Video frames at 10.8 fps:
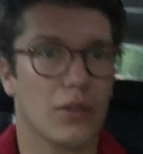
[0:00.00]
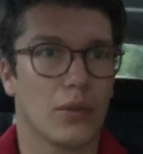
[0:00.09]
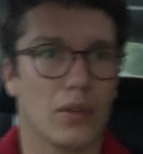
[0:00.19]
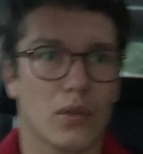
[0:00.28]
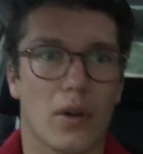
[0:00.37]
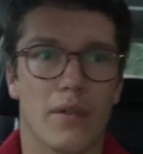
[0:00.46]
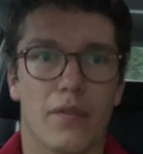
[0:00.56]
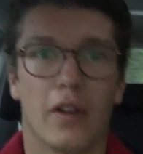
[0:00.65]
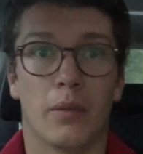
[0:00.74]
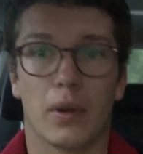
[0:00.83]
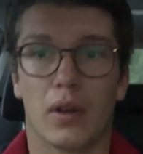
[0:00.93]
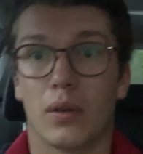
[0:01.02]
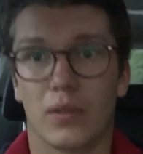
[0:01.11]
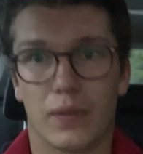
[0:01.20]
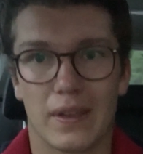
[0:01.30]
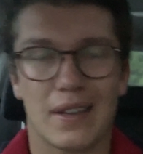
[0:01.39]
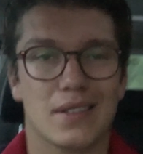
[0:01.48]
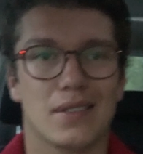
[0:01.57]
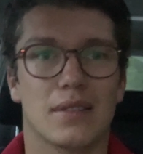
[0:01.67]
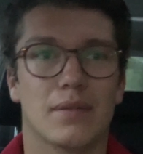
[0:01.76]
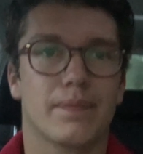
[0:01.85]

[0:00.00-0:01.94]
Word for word: it's always quite fun, but I always forget to